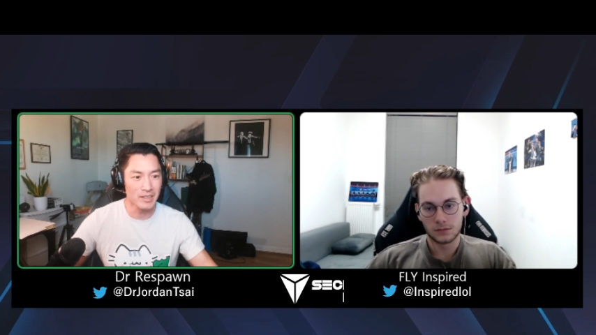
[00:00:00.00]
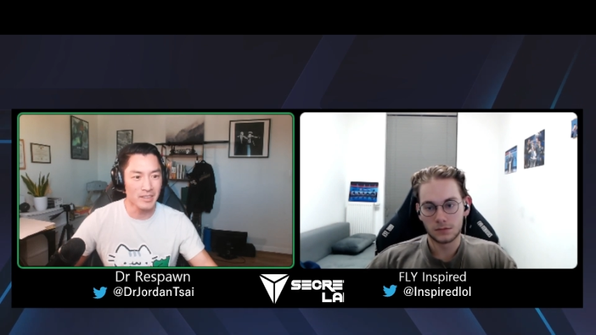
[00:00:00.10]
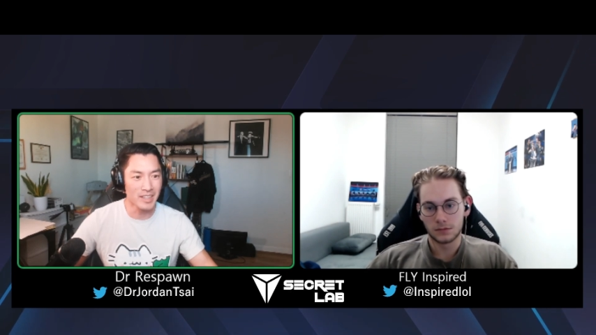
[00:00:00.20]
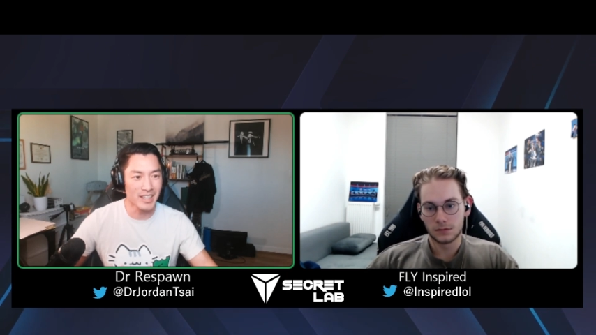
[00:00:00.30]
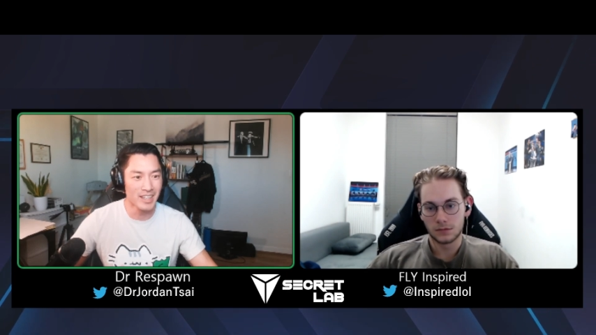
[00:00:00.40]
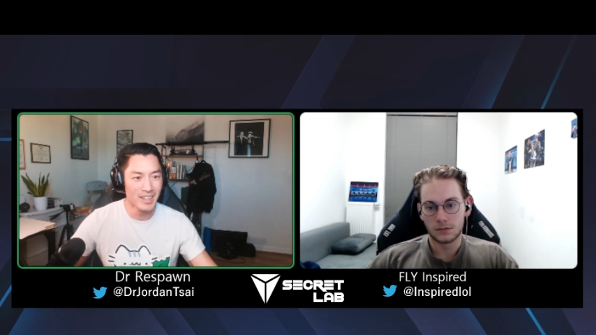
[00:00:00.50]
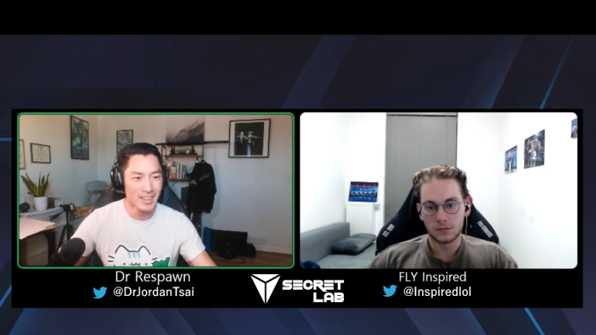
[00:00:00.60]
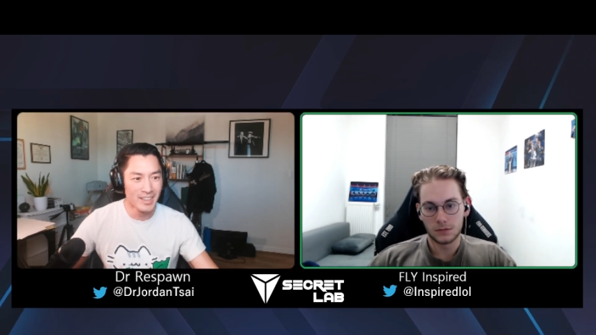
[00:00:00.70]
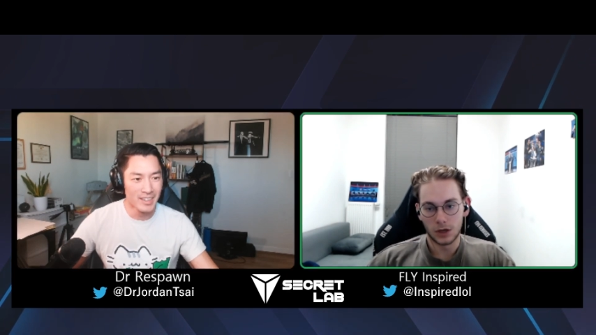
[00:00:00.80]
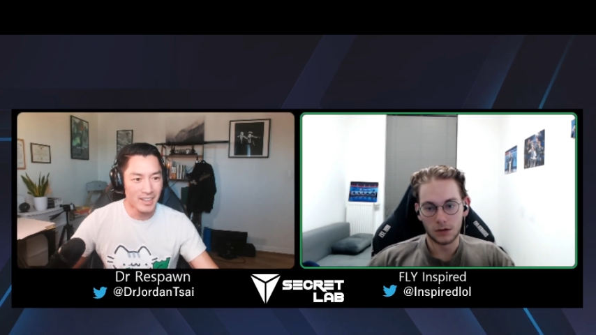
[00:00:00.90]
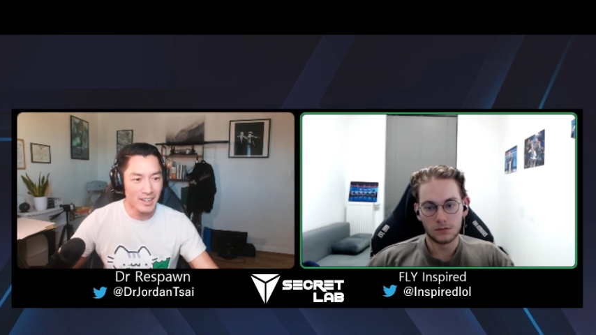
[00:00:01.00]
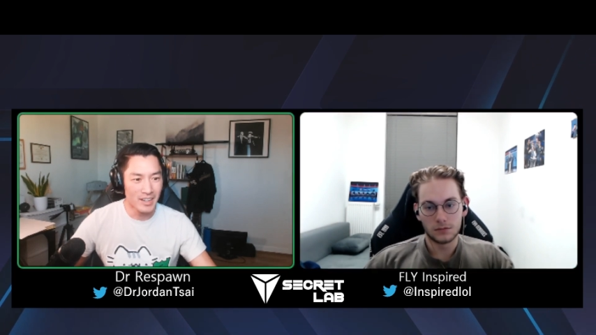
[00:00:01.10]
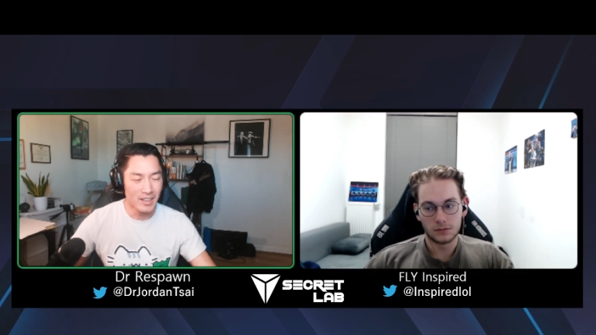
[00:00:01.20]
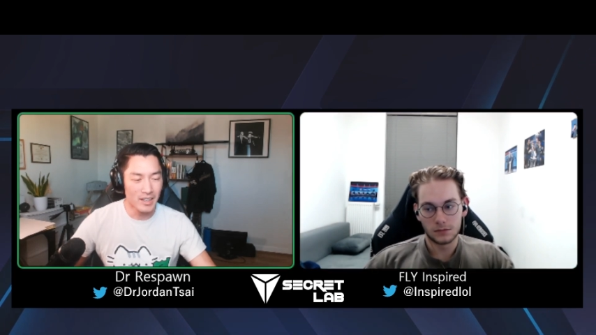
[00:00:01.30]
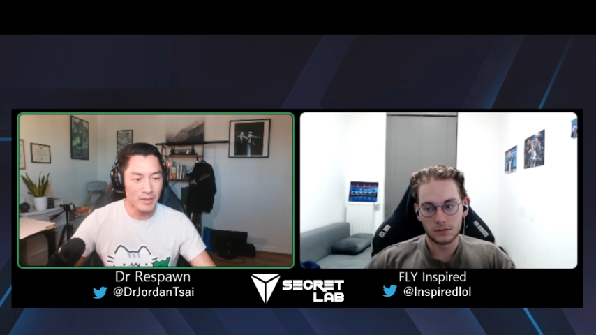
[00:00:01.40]
Speaker 1: Like yeah.
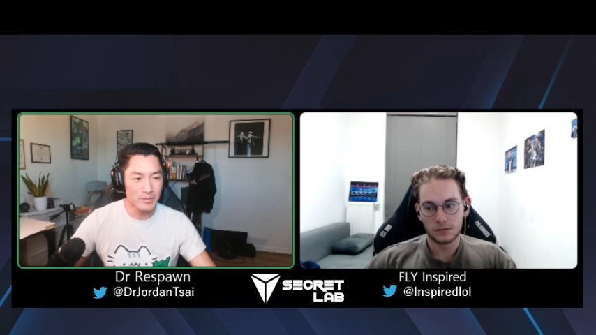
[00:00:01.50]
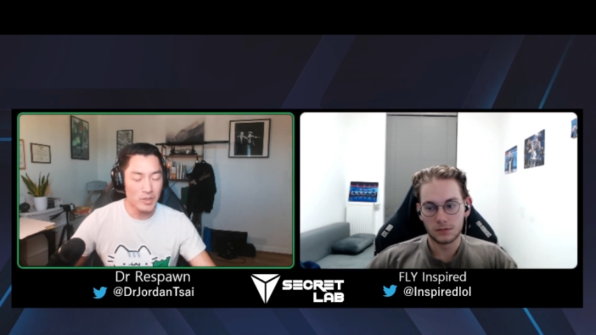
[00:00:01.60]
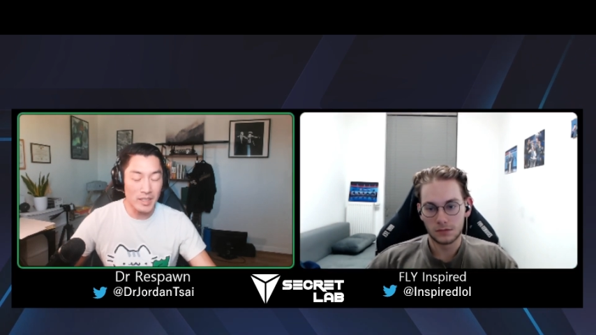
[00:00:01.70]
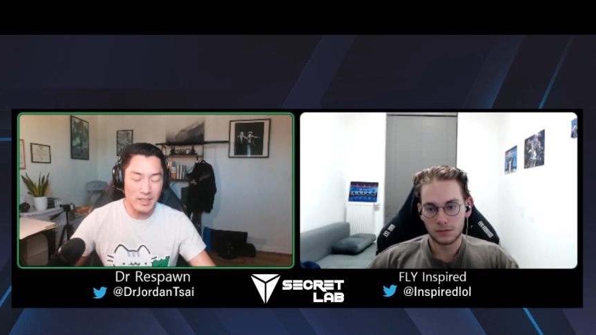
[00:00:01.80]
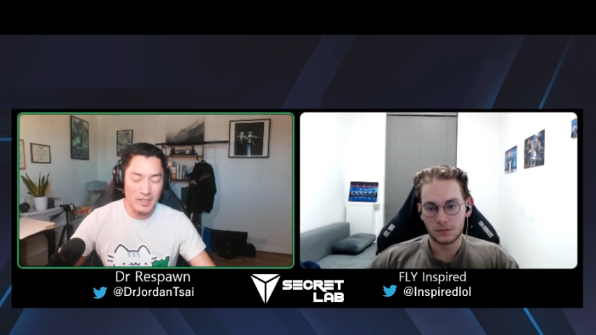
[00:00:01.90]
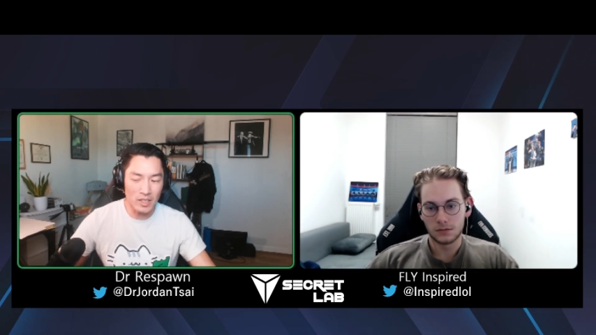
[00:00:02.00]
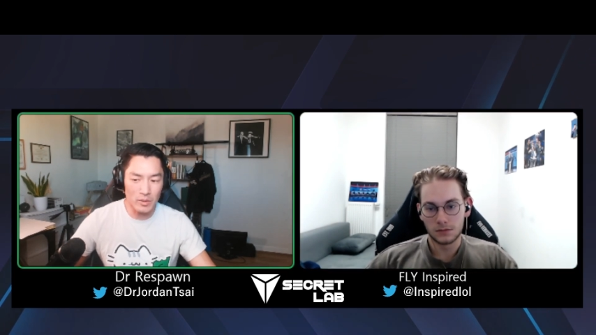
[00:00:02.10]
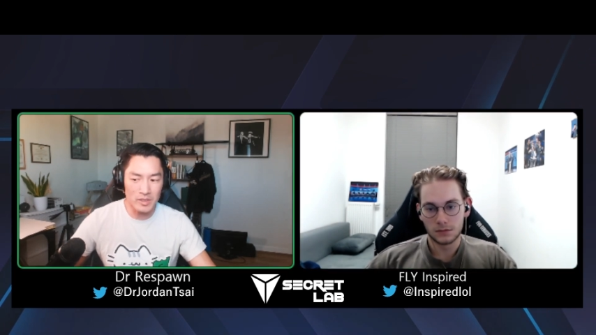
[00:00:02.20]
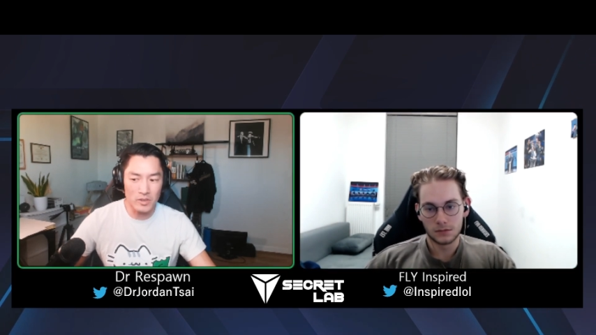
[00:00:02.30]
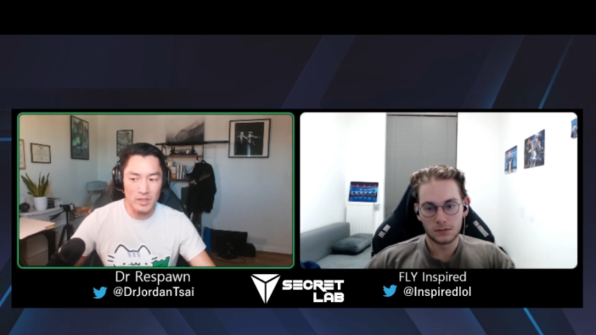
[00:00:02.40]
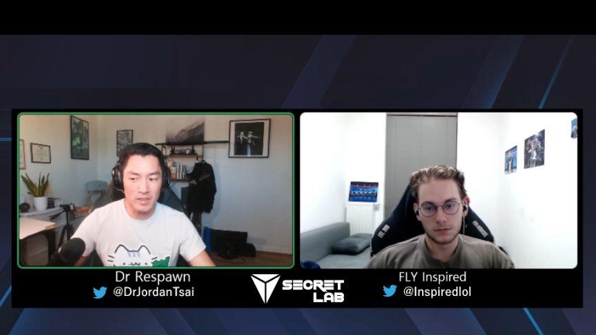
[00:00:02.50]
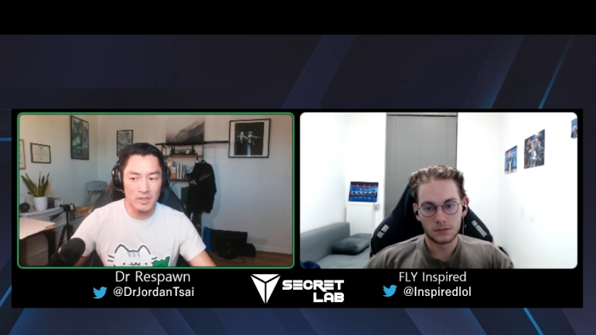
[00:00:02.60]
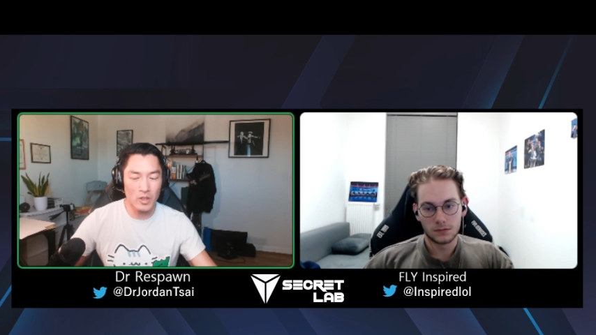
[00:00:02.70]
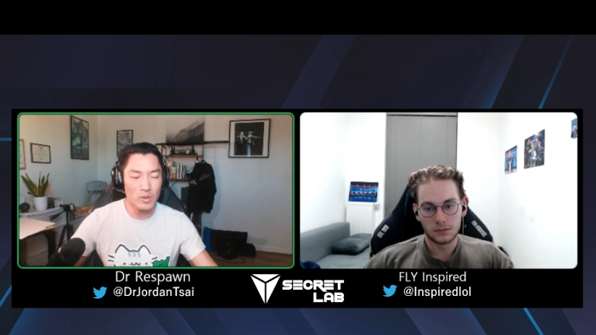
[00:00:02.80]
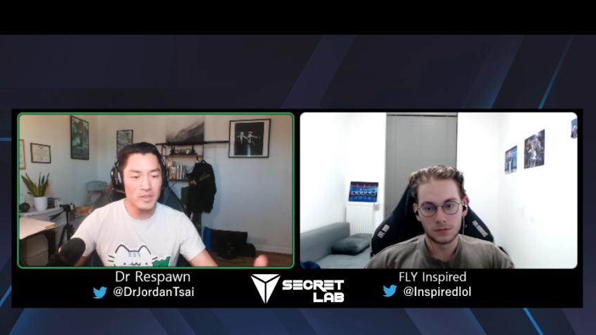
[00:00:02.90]
Um, so that, that's always interesting because
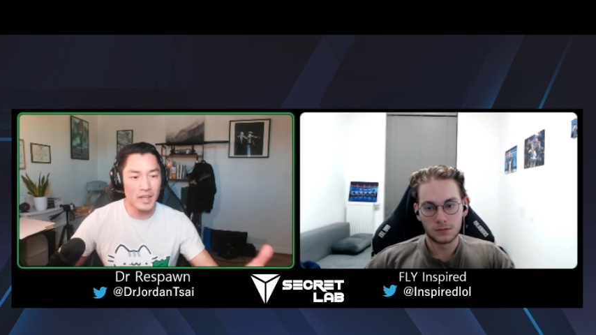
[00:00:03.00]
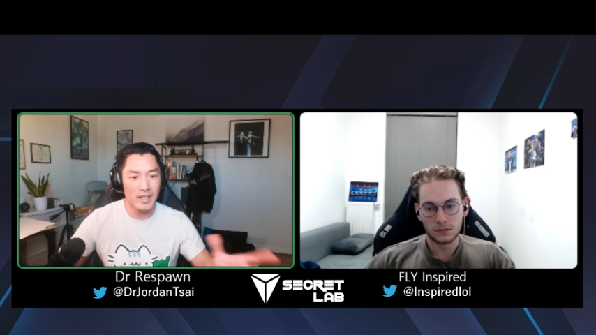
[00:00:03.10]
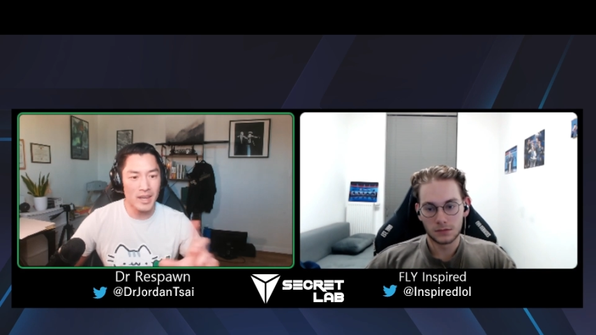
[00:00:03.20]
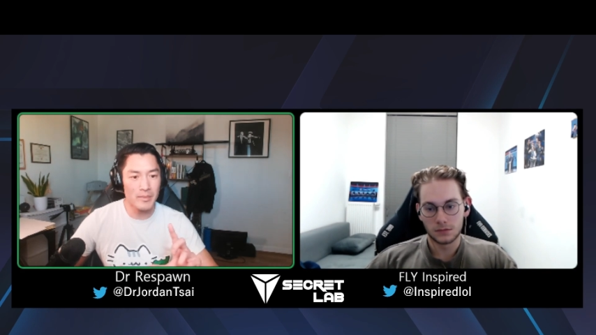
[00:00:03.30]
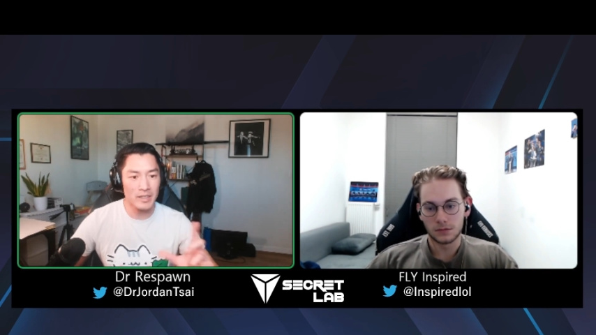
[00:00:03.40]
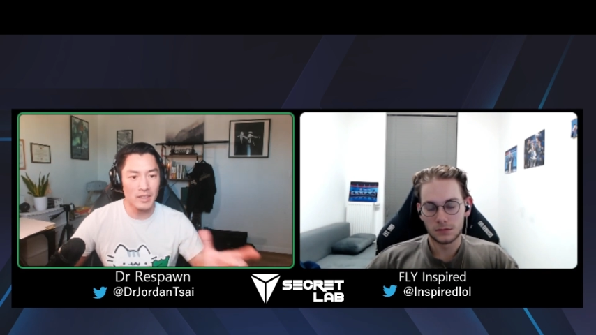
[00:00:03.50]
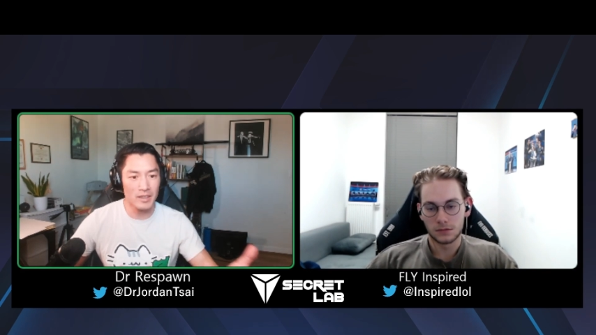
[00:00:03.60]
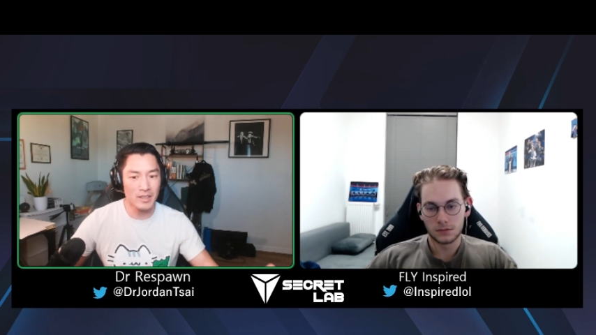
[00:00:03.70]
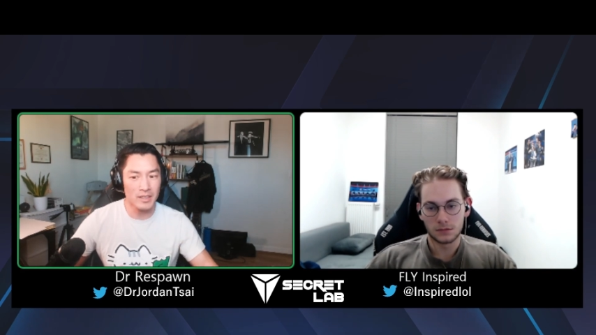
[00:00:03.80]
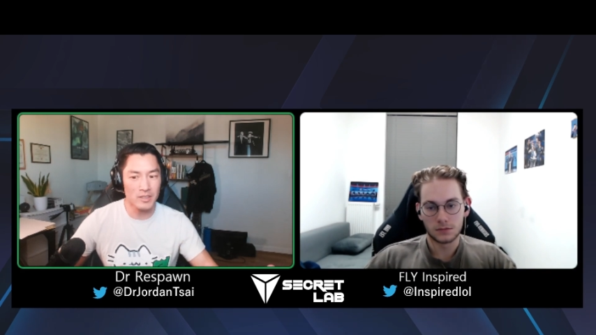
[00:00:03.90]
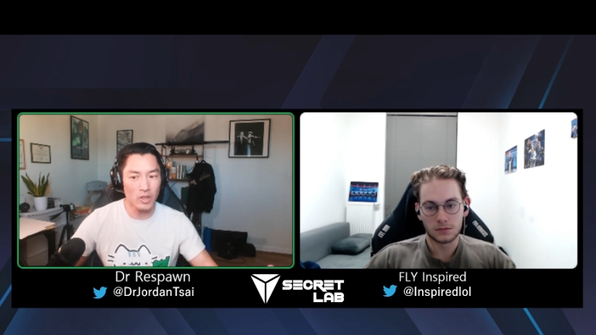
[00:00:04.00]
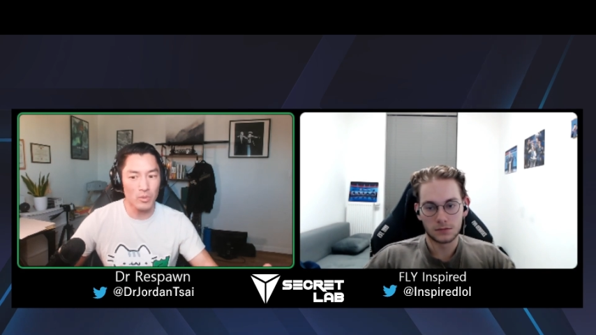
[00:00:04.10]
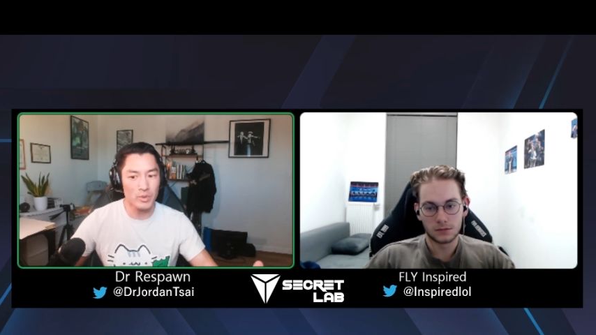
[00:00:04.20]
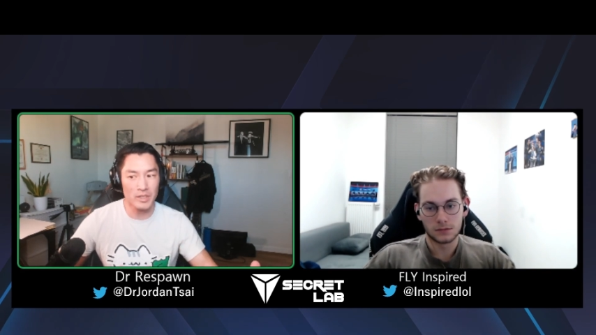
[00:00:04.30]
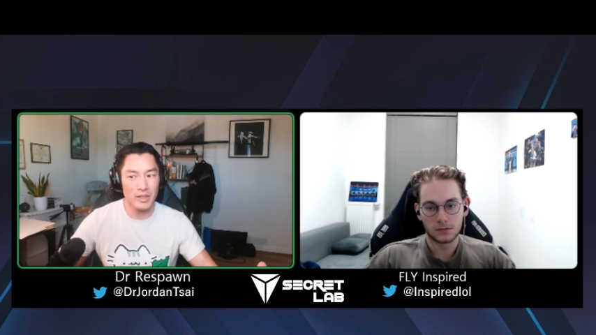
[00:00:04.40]
those dynamics, I think, don't
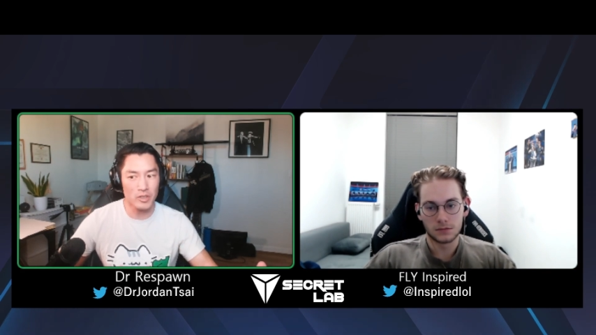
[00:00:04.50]
really ever